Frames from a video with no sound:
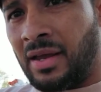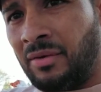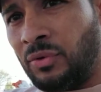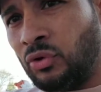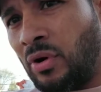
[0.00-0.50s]

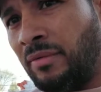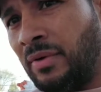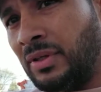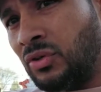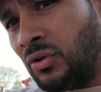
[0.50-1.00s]
and if you
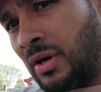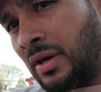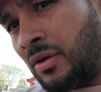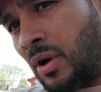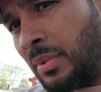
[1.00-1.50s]
grab
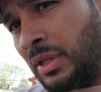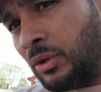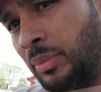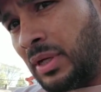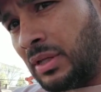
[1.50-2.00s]
a
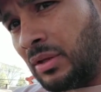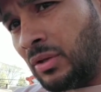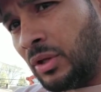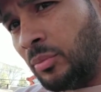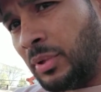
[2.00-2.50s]
little bit,
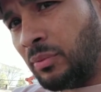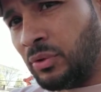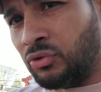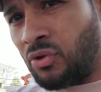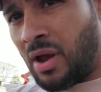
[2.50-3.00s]
the little
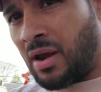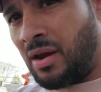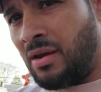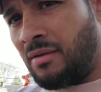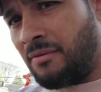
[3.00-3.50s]
bit will
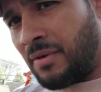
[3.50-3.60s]
dry